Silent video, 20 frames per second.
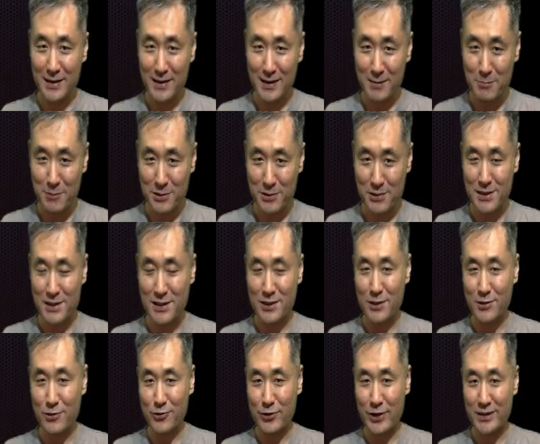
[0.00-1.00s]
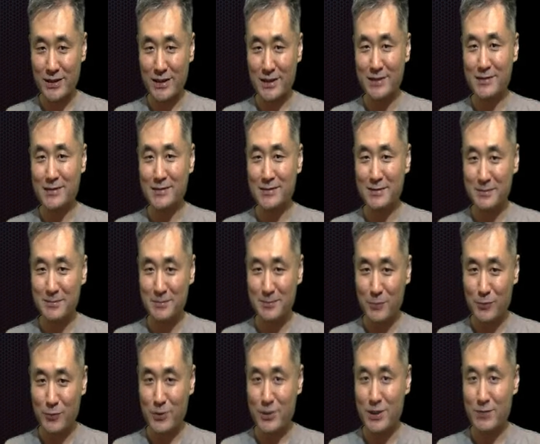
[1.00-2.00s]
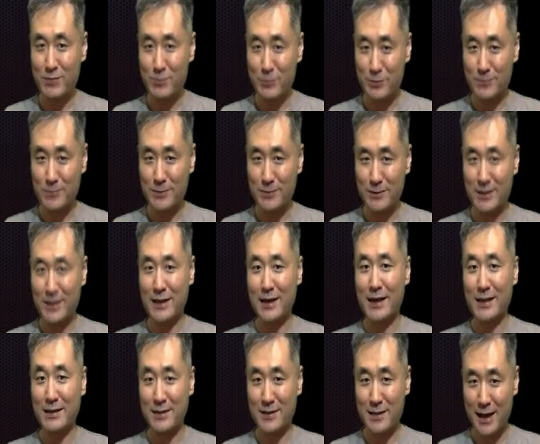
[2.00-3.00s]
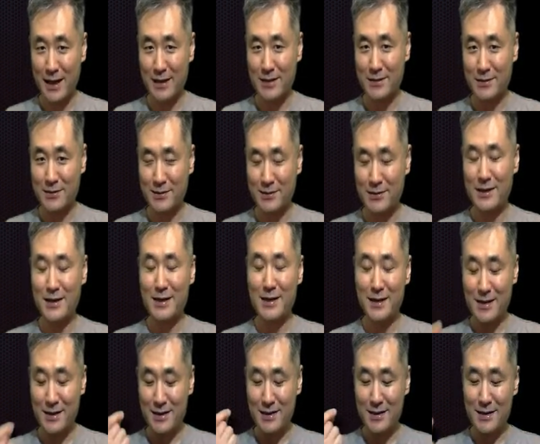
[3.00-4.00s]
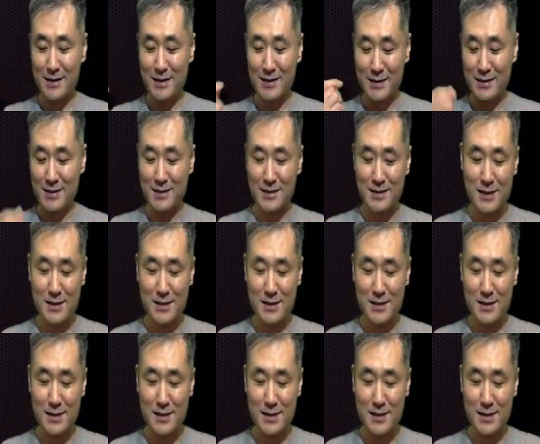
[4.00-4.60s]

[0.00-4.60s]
the muscle is contracting without movement, and the tendon is